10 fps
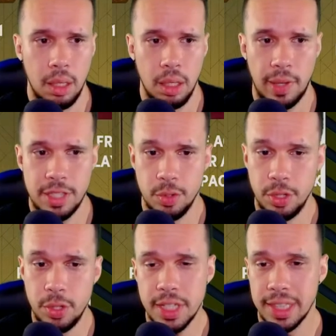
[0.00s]
All right, so
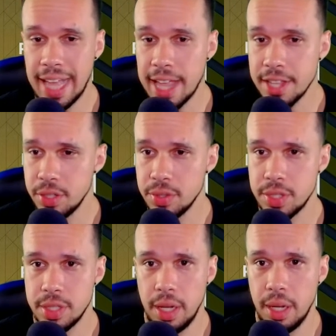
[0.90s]
new to last
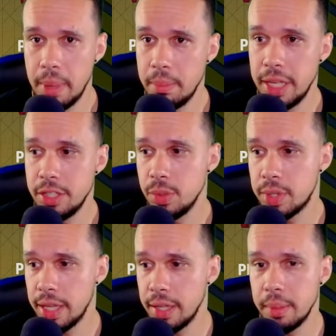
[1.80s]
year's
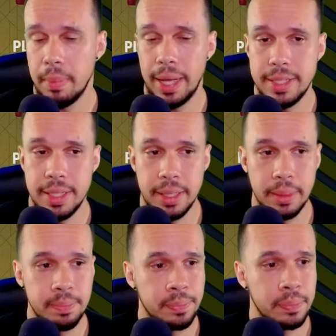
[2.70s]
NBA2k MyTeam
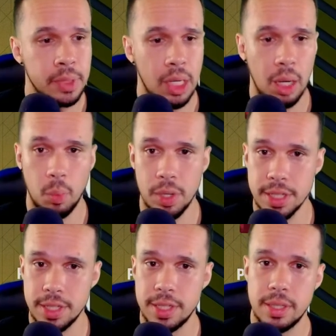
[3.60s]

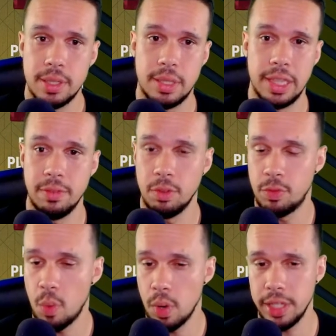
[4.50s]
was level
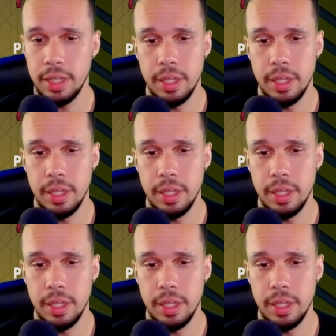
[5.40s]
40.